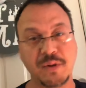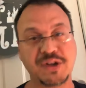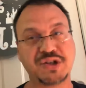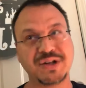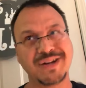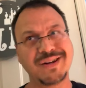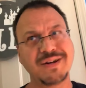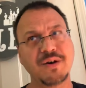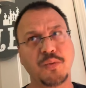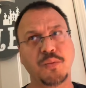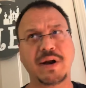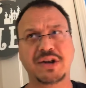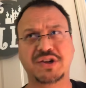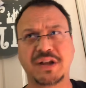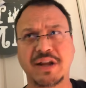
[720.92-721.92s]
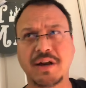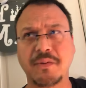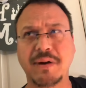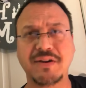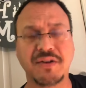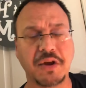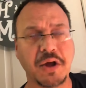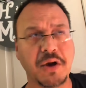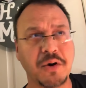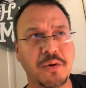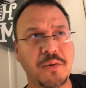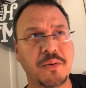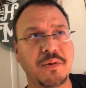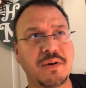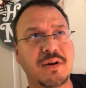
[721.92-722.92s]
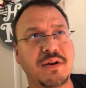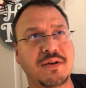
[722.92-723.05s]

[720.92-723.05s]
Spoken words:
which we're actually getting ready to go